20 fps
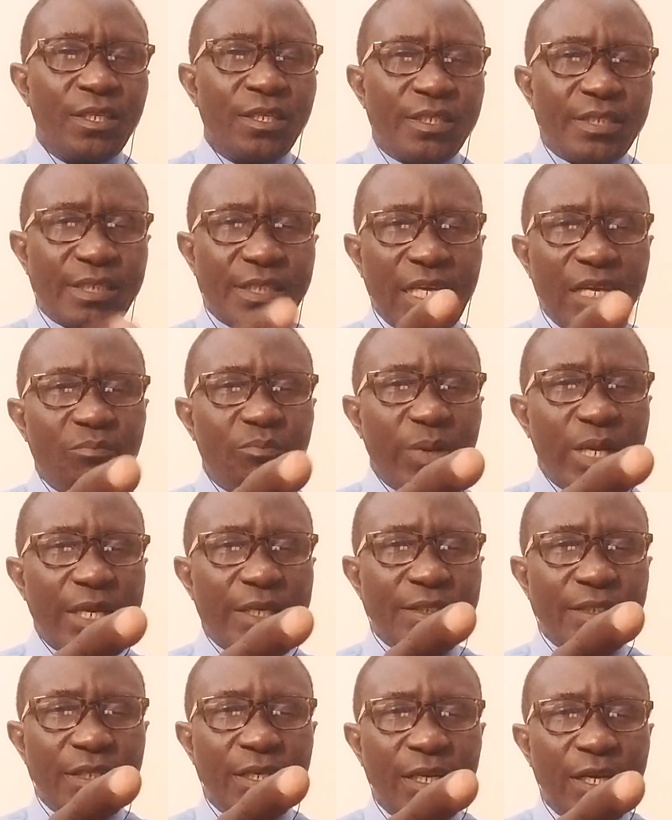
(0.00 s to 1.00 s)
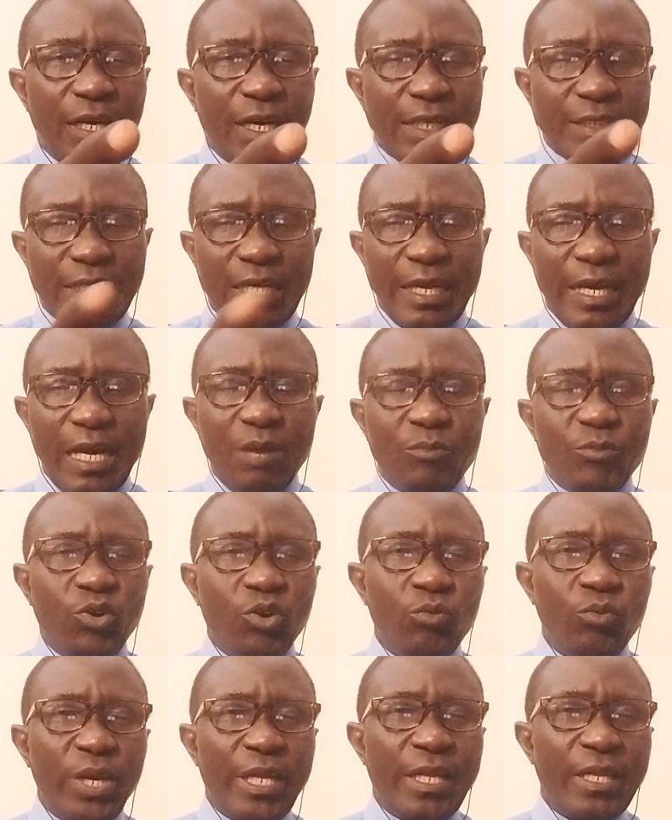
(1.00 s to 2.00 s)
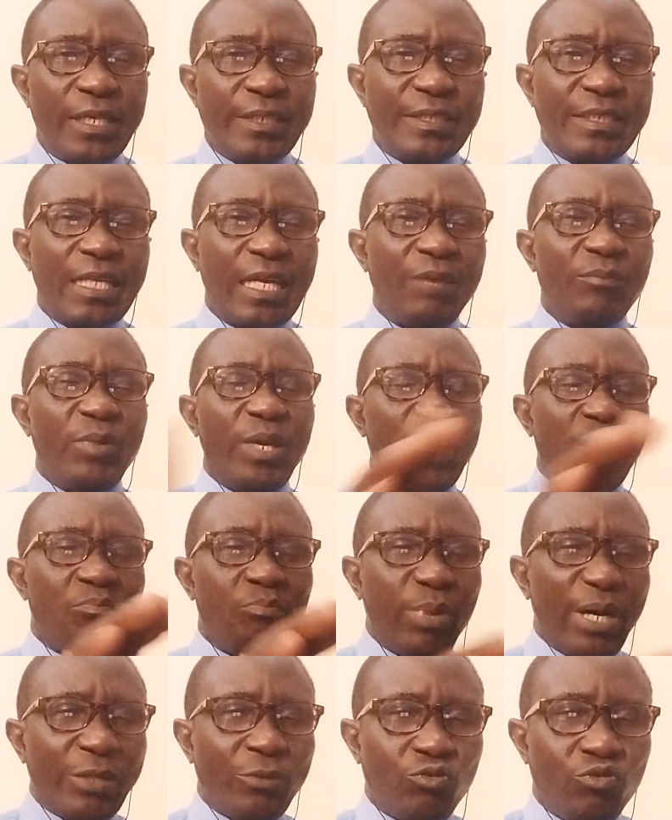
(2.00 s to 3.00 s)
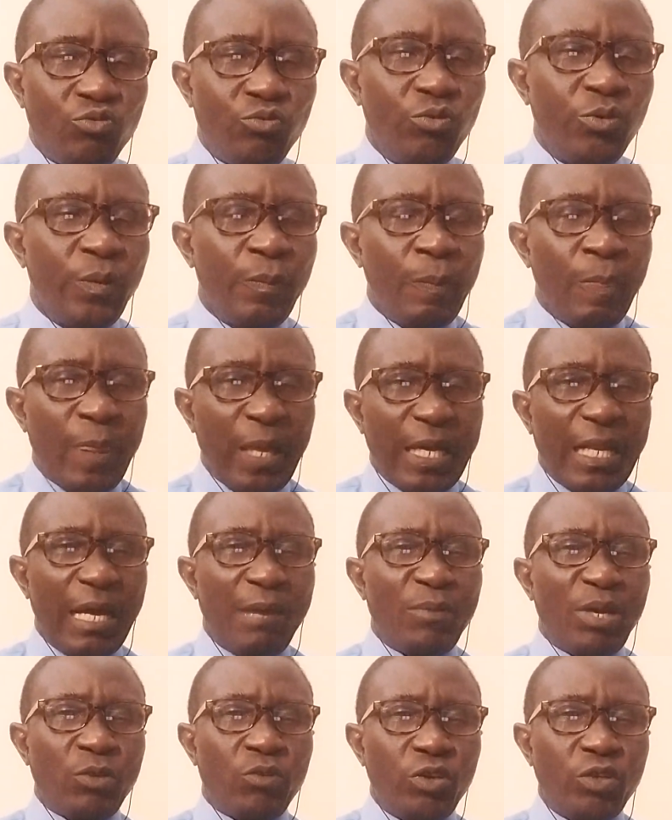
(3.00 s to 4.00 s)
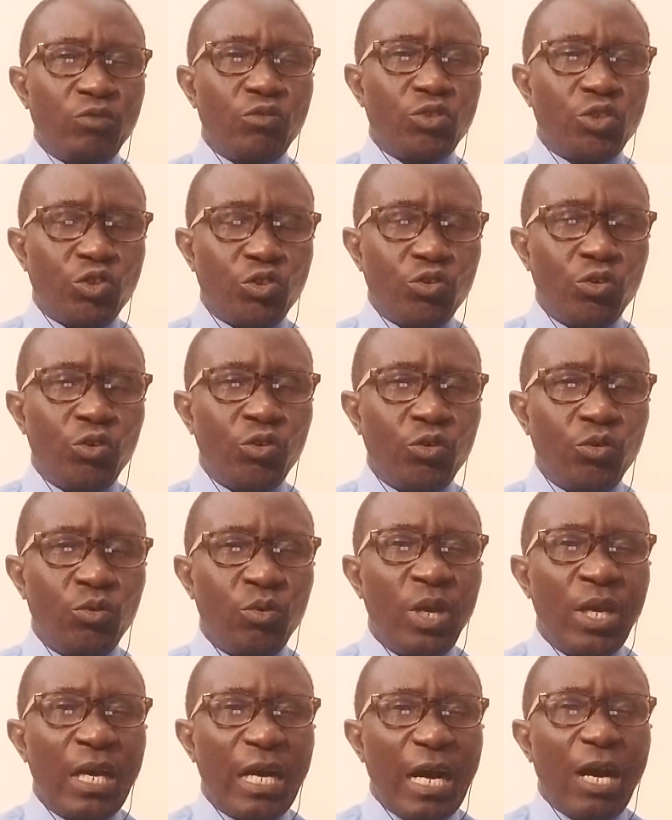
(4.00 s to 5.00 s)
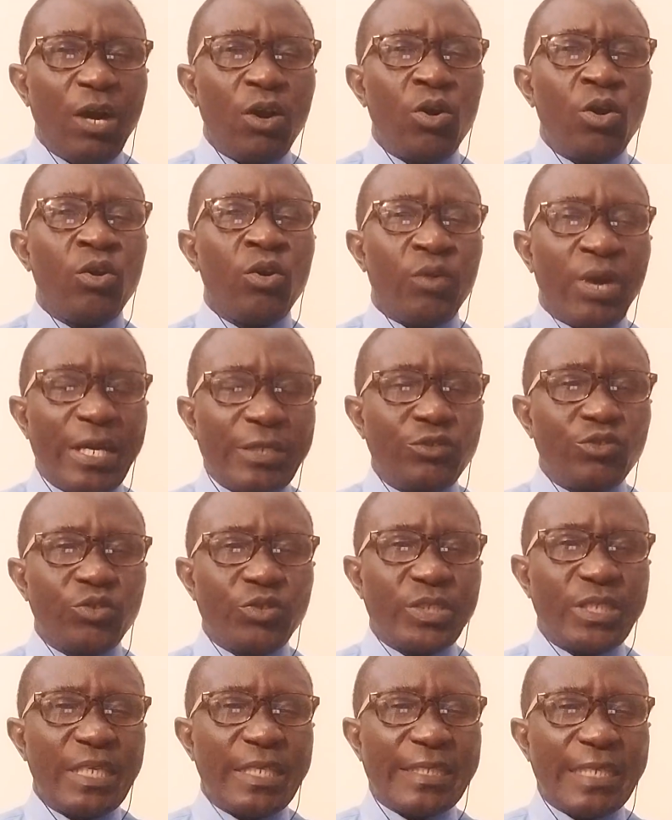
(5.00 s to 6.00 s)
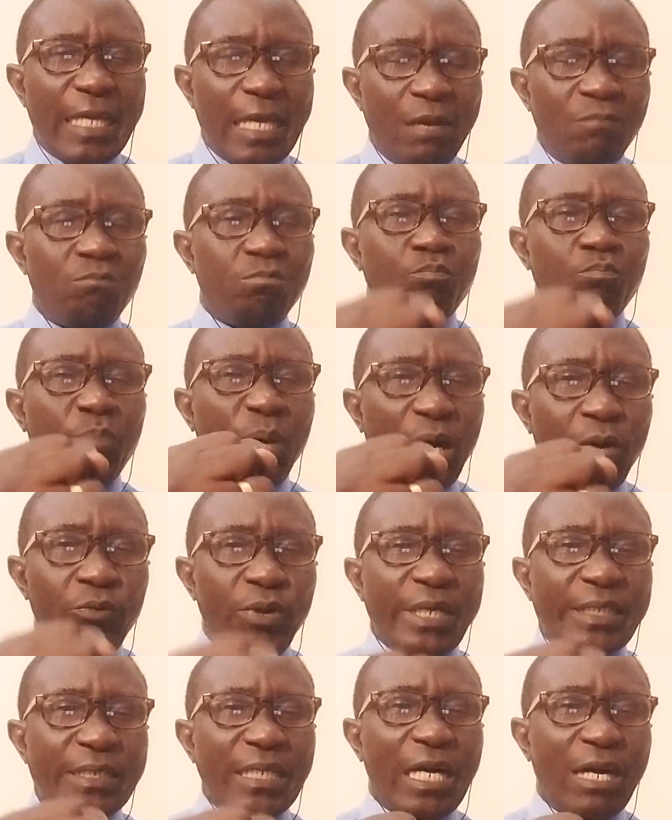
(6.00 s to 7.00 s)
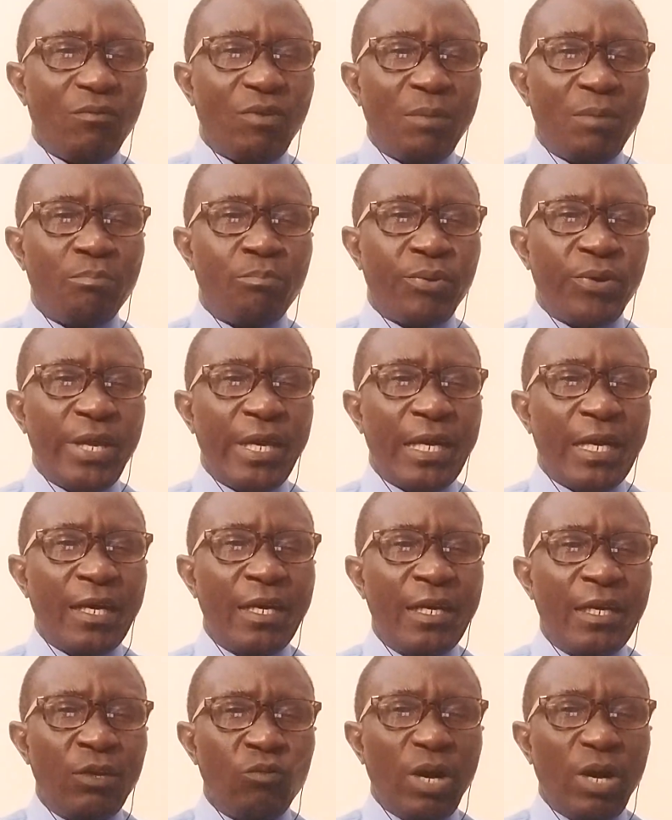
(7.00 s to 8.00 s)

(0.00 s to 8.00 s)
Stay blessed as I come your way next time in part two, and I'm going to show you how righteousness empowers our prayer,